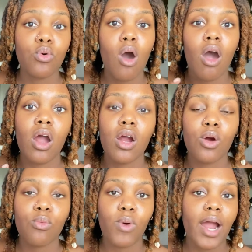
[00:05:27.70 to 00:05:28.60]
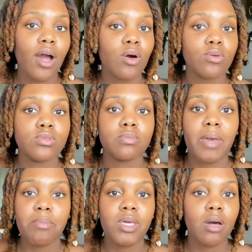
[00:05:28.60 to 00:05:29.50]
are around
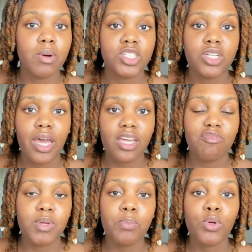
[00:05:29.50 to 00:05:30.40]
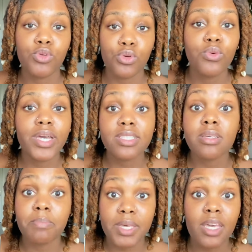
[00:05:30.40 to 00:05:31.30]
maybe a bunch of negative people, you get
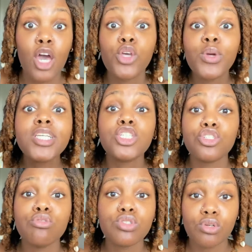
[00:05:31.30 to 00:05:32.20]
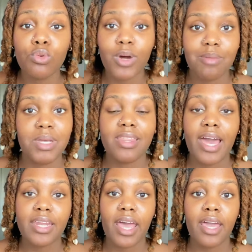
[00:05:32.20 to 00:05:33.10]
to choose who you want to be
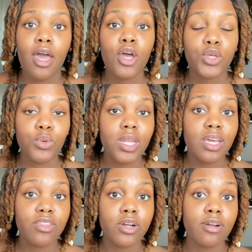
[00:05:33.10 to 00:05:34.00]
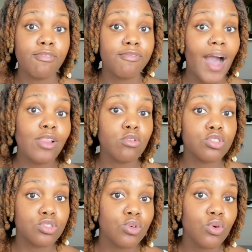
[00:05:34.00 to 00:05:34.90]
that day. You can either follow
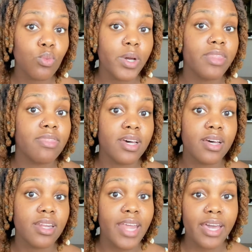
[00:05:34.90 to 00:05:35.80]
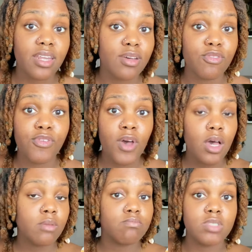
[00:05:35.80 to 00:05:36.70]
suit with the negative
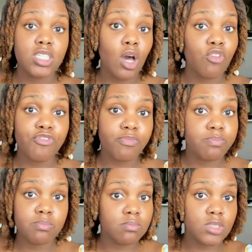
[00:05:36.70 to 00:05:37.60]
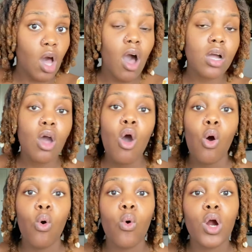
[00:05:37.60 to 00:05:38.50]
self-talk,
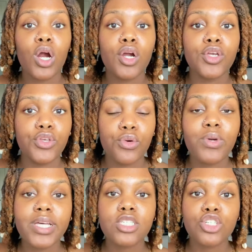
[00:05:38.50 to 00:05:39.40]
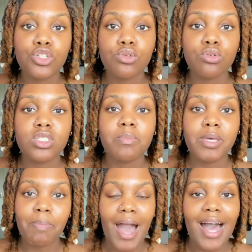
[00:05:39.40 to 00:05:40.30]
or you get to choose to
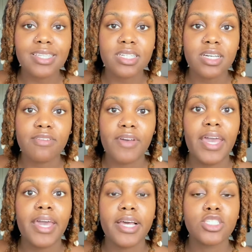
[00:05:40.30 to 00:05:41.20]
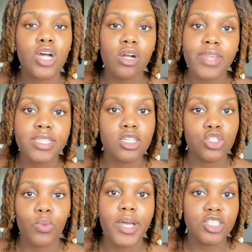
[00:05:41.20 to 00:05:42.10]
be positive and turn that
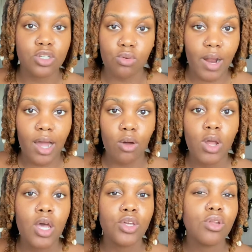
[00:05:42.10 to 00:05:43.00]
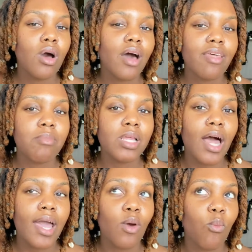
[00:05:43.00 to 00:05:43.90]
situation around. You know how they be
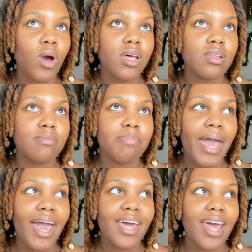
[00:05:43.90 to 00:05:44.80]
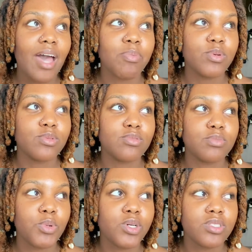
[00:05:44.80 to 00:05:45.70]
like, one bad apple
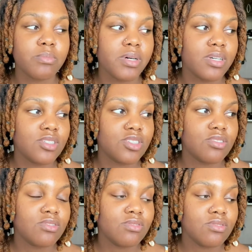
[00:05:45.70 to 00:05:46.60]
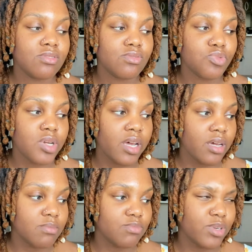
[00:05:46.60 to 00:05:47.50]
spoils a bunch. One
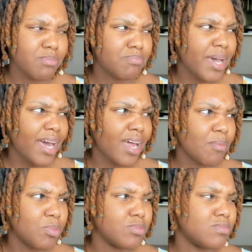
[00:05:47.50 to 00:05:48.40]
bad apple